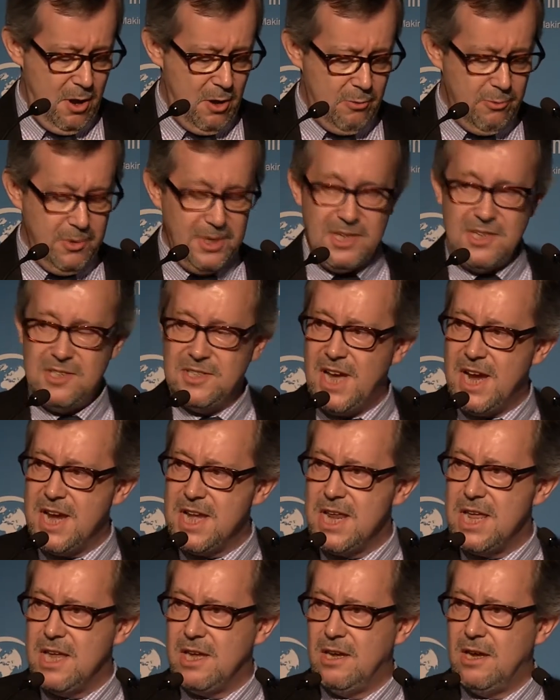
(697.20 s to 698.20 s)

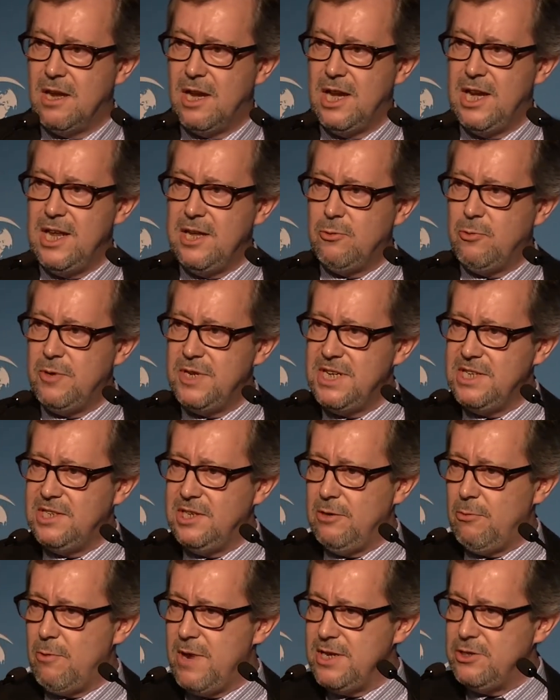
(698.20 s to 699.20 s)
redesigning
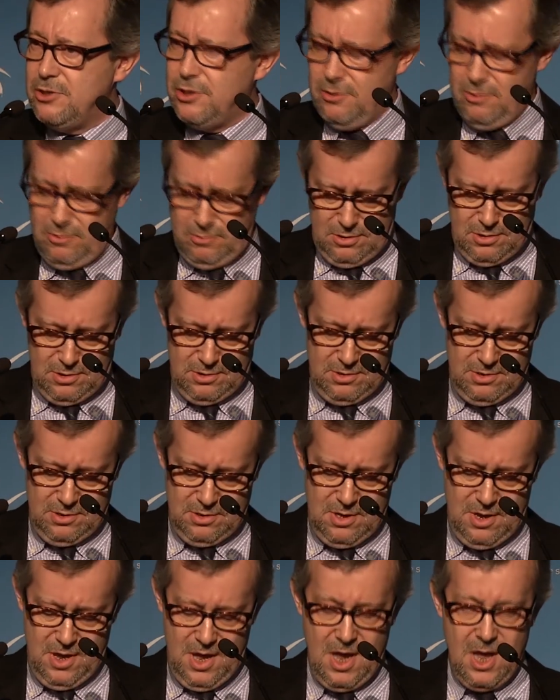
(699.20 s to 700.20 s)
liquidity ratios
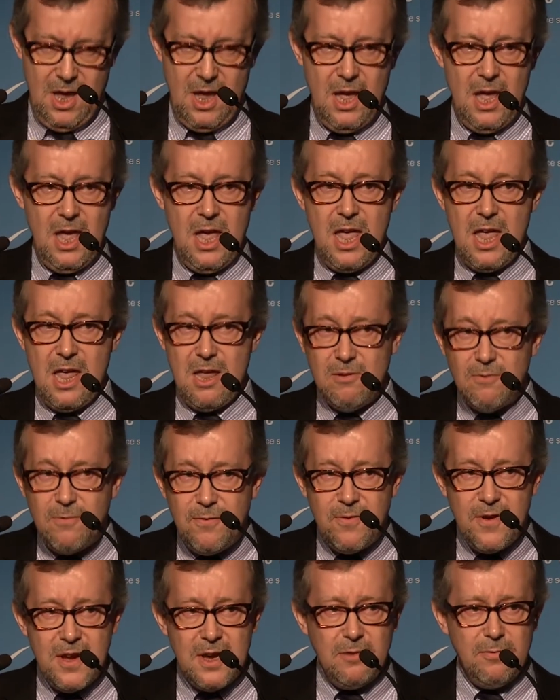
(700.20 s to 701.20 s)
in
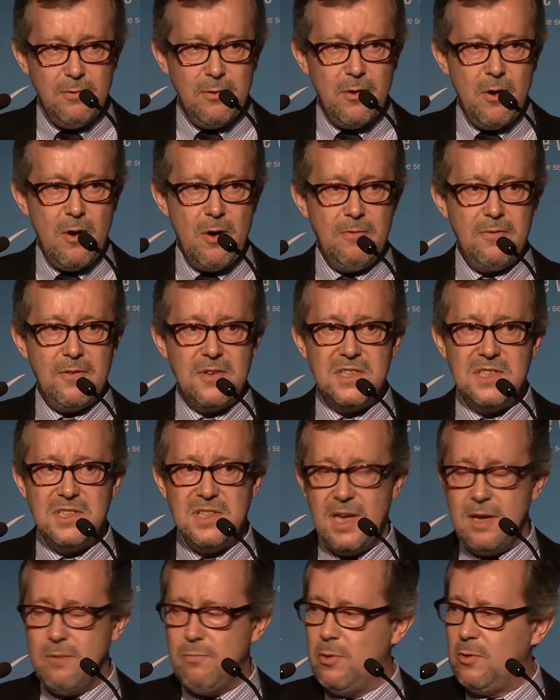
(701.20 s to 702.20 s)
favor of
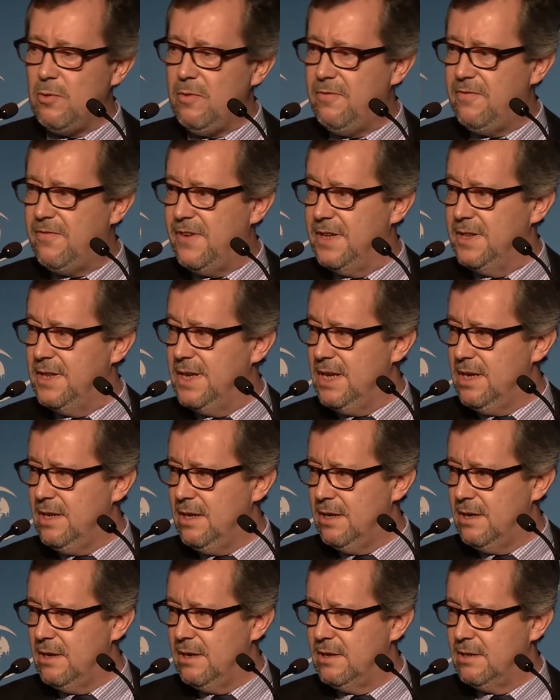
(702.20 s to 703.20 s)
stable funding
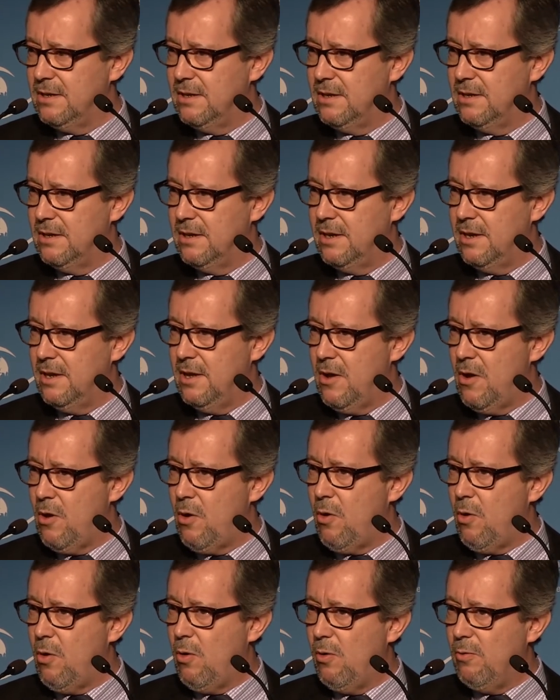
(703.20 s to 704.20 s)

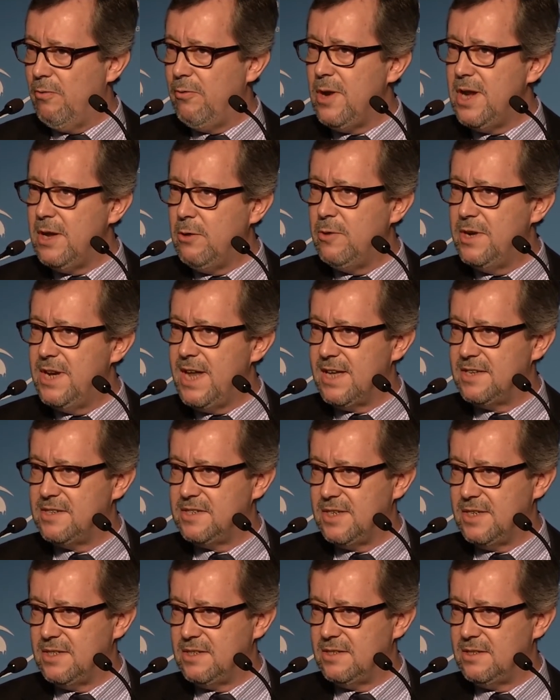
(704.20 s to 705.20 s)
over liquid
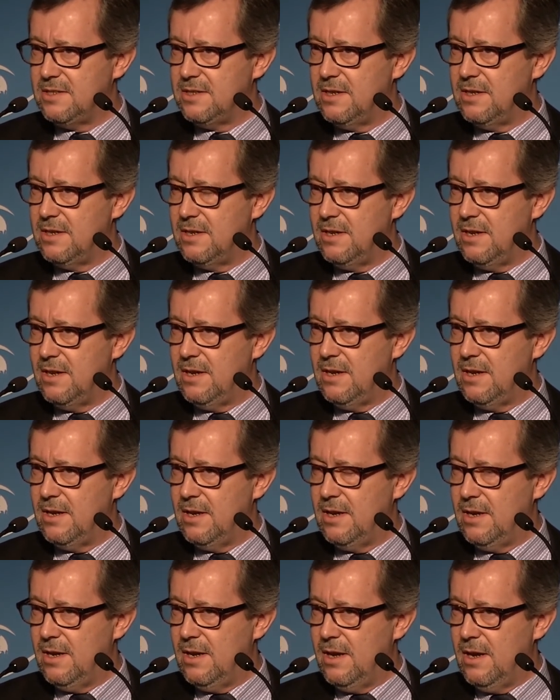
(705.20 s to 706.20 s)
assets.
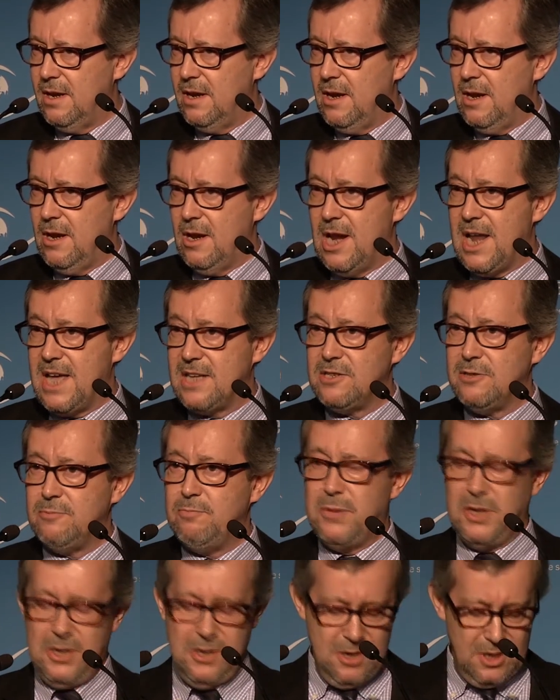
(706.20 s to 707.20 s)
Last
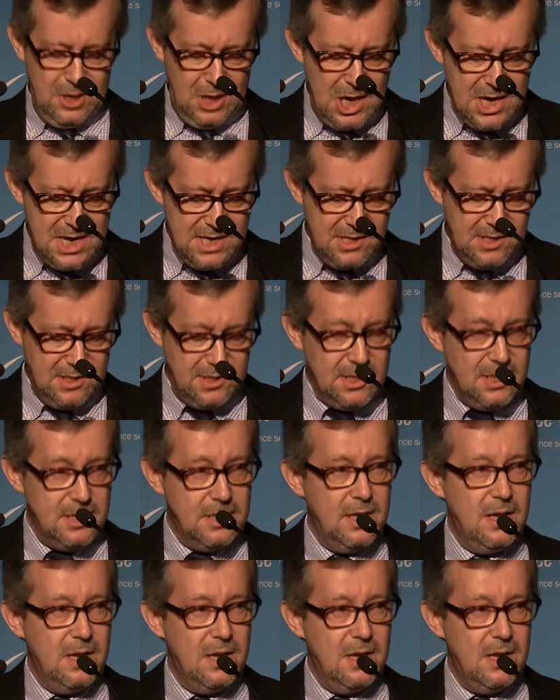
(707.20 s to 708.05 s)
but not least,